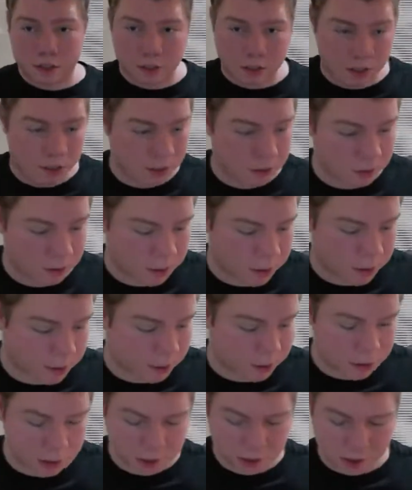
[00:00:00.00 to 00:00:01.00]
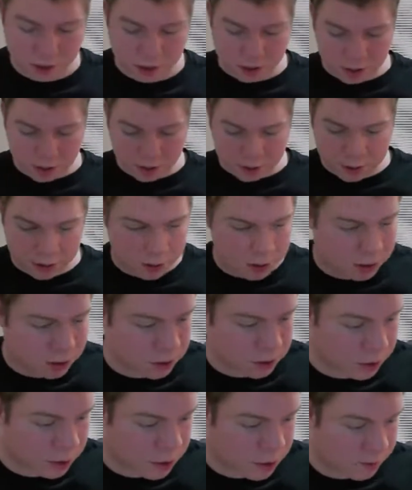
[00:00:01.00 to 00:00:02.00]
Alright, next
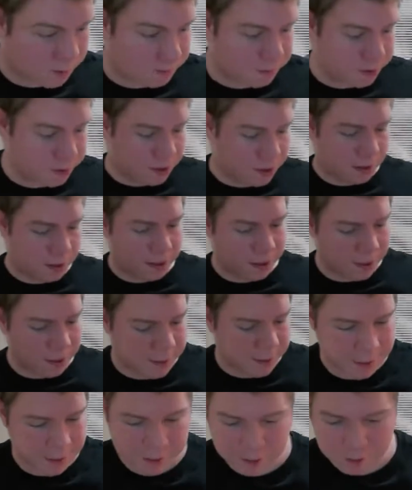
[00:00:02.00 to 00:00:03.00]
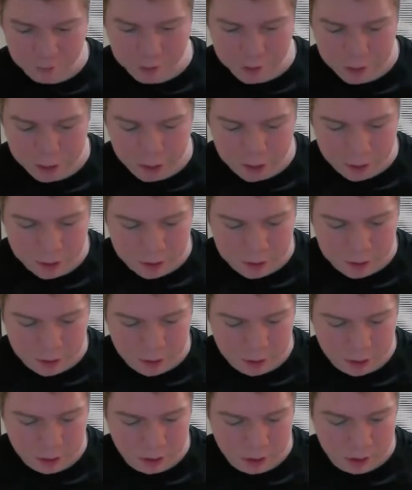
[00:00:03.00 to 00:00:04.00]
up we got
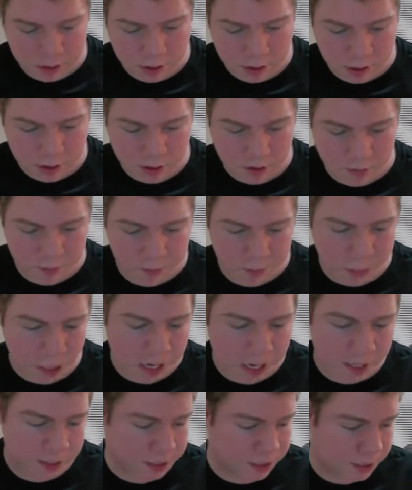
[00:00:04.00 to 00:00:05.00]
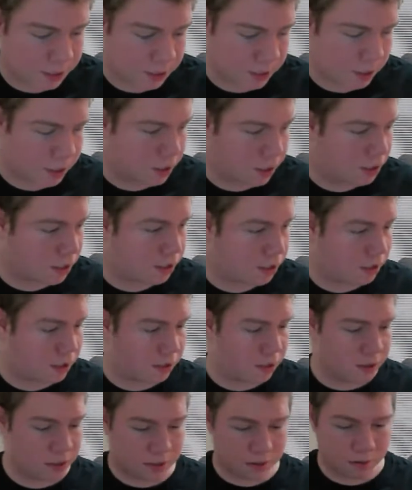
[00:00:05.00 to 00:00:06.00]
the body,
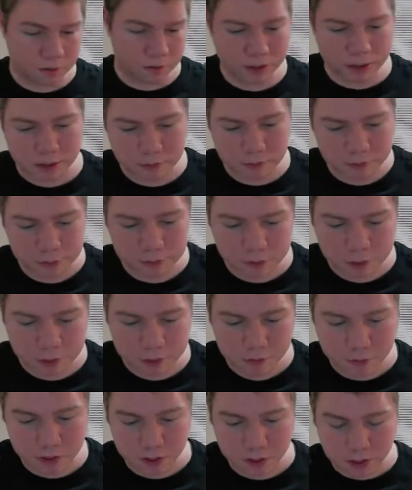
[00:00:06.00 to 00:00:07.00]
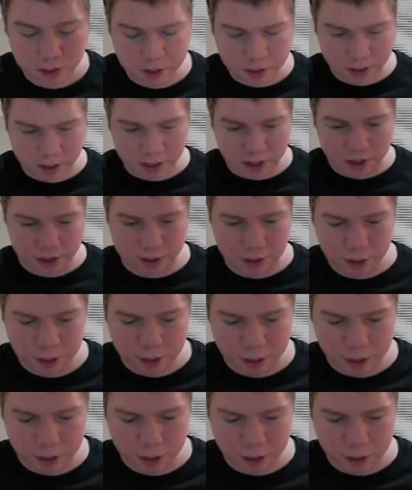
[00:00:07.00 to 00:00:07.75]
which is pretty much this.